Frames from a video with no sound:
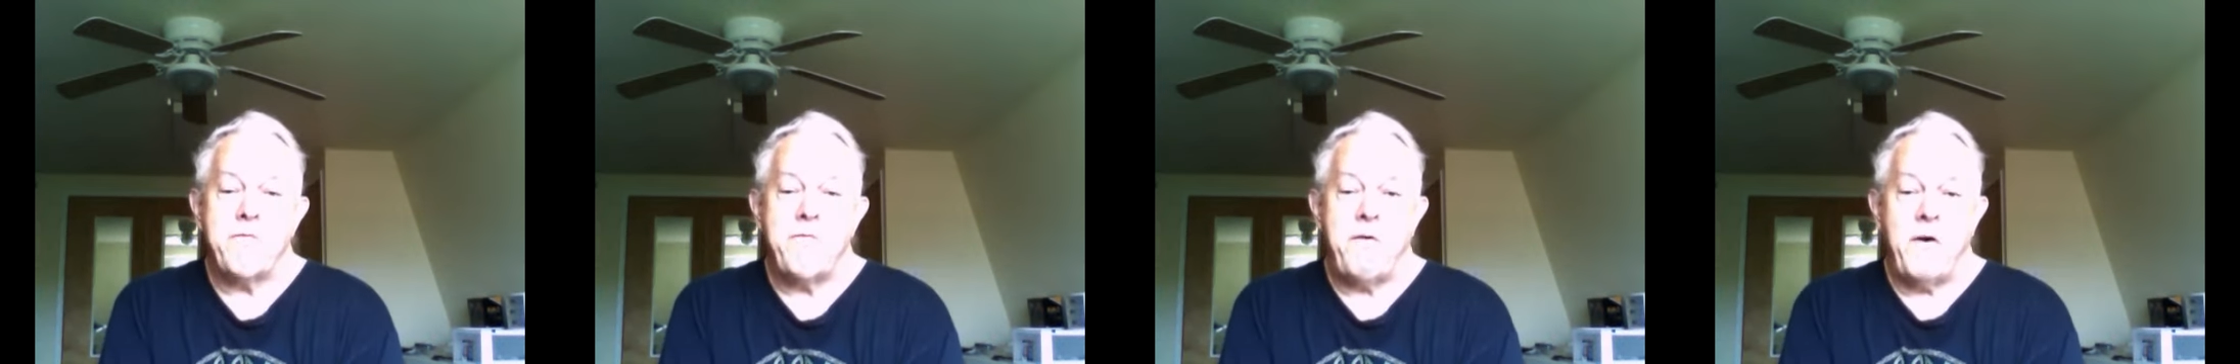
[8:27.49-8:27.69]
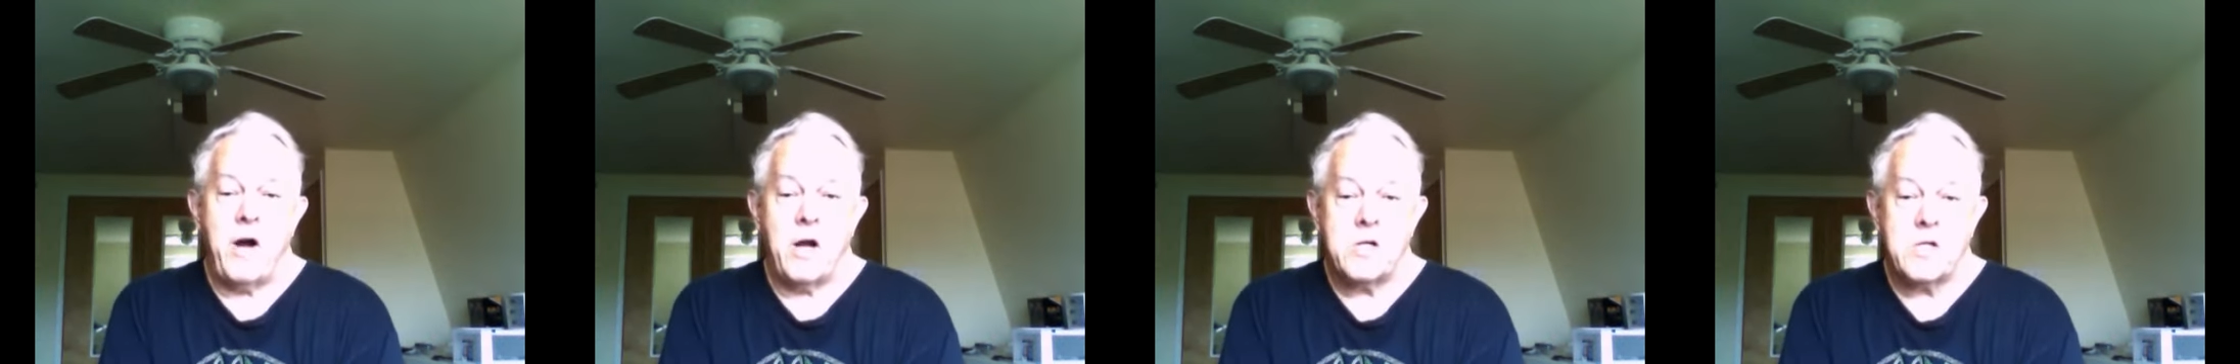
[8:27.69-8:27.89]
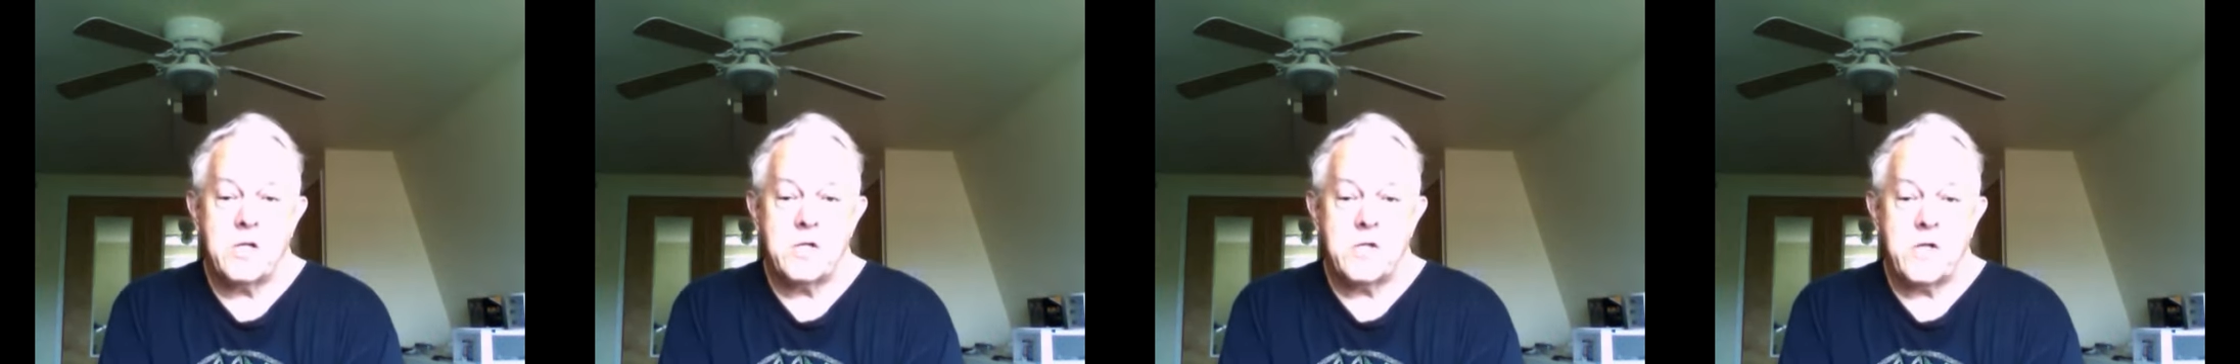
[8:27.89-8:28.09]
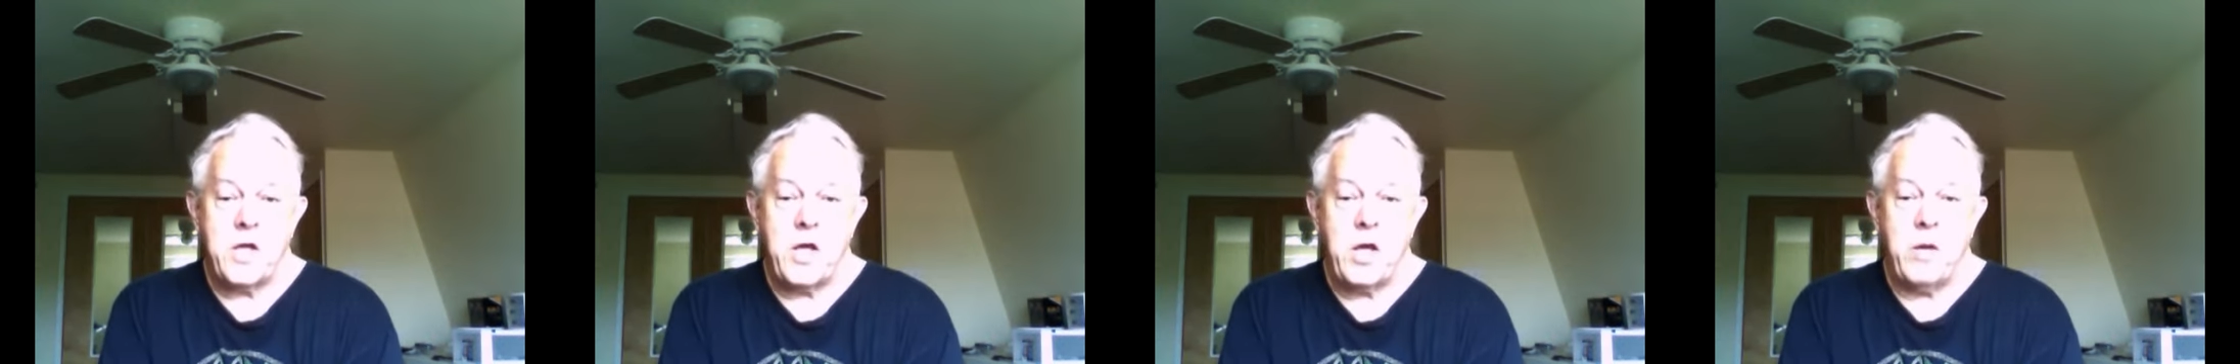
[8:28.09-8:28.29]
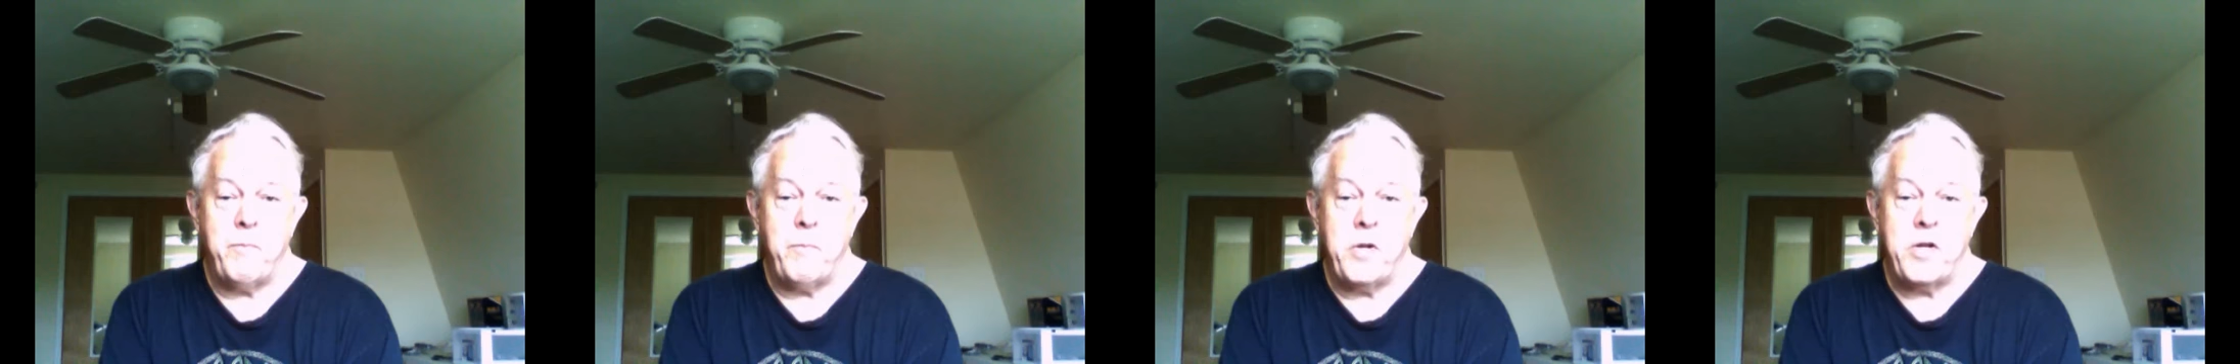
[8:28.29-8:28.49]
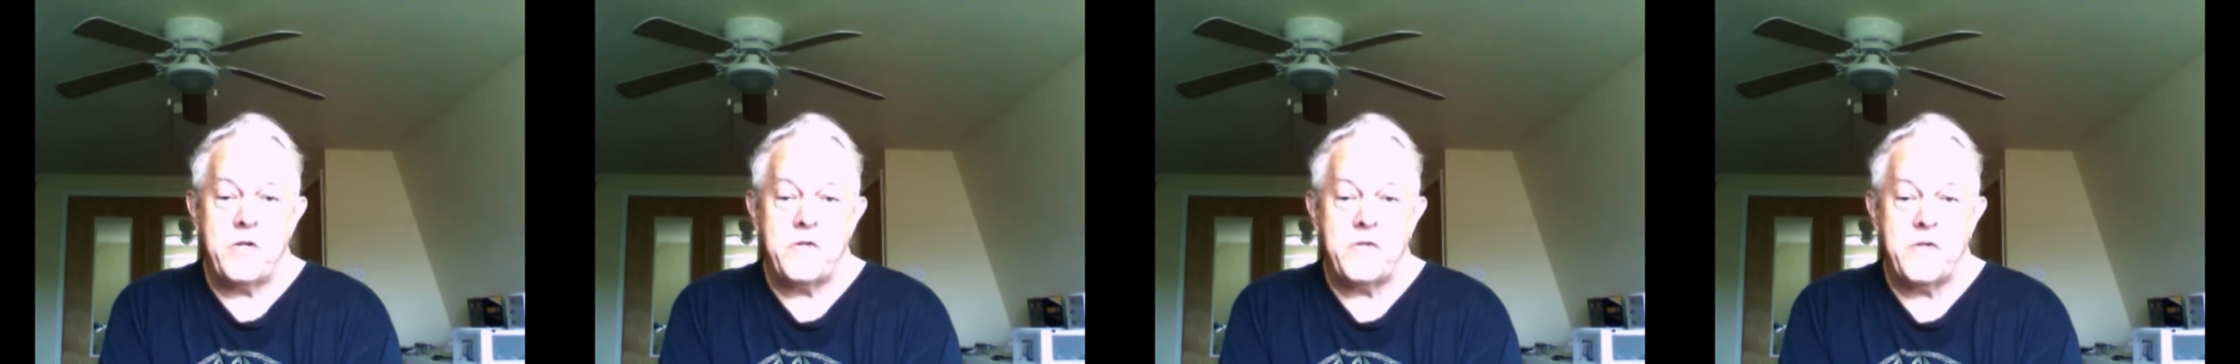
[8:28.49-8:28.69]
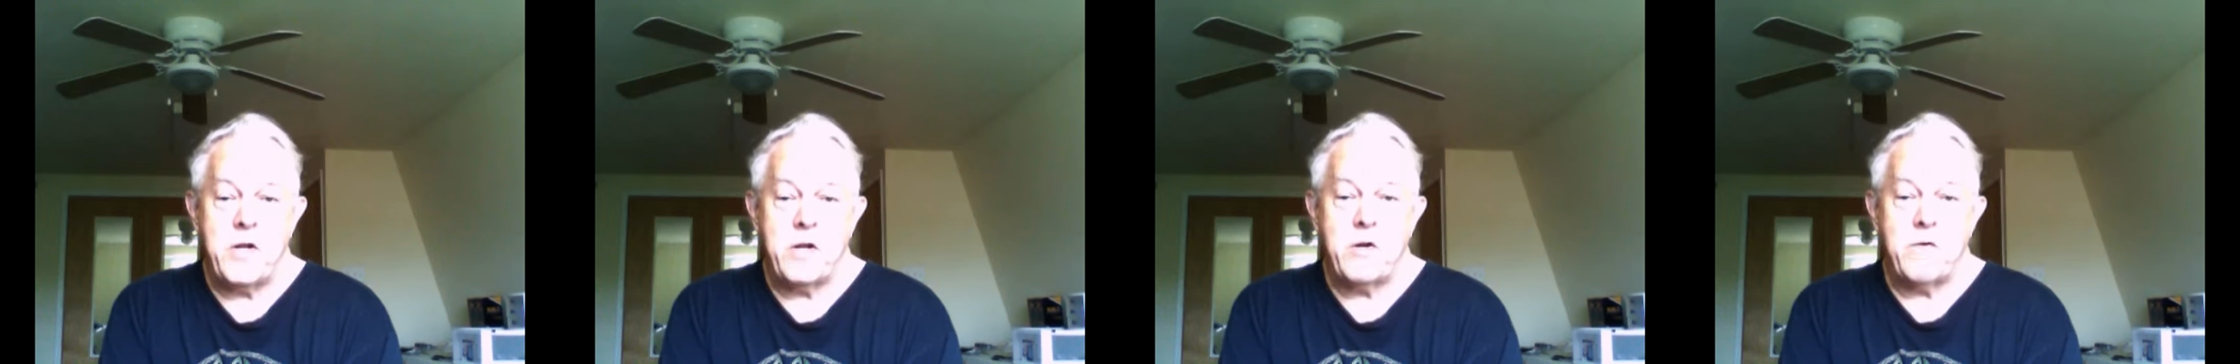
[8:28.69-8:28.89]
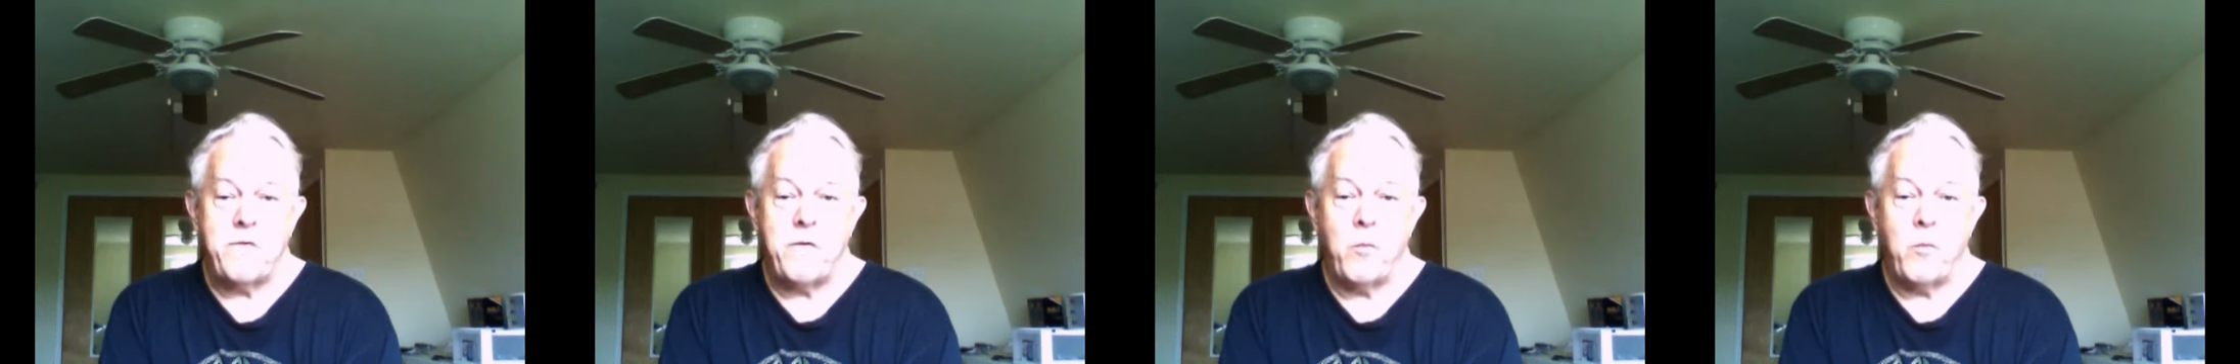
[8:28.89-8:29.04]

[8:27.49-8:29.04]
foxes can't be descended